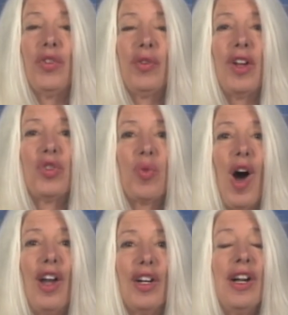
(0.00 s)
fresh
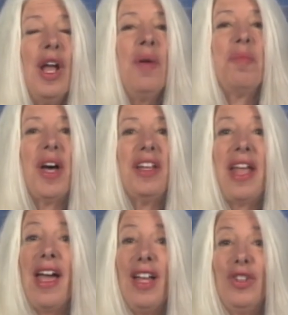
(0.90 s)
water,
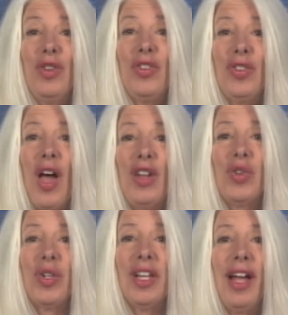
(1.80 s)
and uses
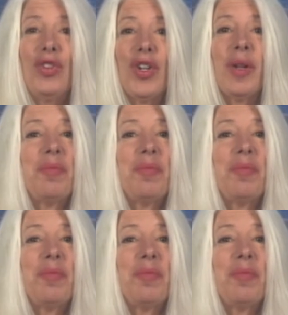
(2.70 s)
hydroelectric.